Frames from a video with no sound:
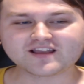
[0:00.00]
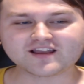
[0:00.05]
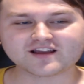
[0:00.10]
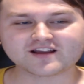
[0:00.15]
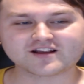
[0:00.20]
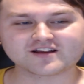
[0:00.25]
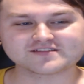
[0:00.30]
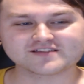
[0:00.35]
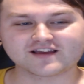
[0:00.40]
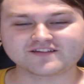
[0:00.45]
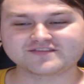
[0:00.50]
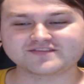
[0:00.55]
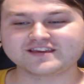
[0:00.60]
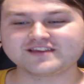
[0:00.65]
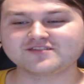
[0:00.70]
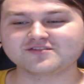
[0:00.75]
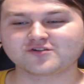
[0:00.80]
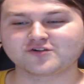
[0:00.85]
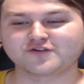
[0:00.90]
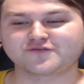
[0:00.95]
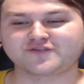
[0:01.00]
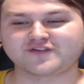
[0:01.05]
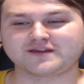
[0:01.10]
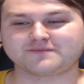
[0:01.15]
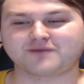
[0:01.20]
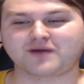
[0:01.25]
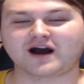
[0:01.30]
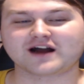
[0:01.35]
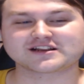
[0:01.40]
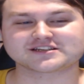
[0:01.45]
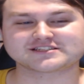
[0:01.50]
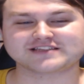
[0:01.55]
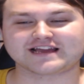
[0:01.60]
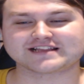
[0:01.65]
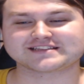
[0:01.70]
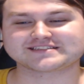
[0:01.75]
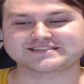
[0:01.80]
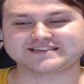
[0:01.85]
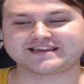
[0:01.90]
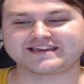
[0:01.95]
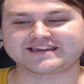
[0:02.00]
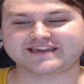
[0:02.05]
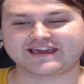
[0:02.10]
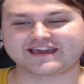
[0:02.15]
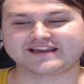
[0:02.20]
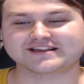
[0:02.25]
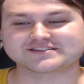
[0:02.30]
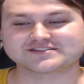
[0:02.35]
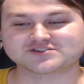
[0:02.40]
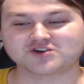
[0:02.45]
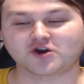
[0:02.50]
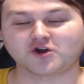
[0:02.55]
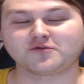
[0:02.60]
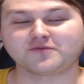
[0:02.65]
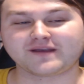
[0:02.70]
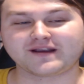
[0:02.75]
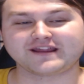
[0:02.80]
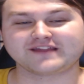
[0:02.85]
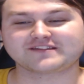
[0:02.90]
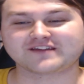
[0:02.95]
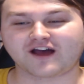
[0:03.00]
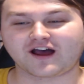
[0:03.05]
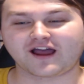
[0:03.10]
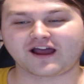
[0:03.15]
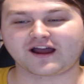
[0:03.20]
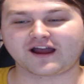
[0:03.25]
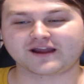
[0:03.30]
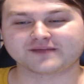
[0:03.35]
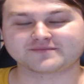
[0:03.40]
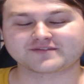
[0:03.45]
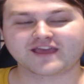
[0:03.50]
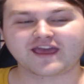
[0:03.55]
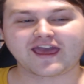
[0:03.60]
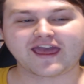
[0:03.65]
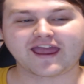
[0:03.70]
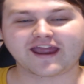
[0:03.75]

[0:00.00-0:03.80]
because I've seen Luffy punch that Sea King so many times,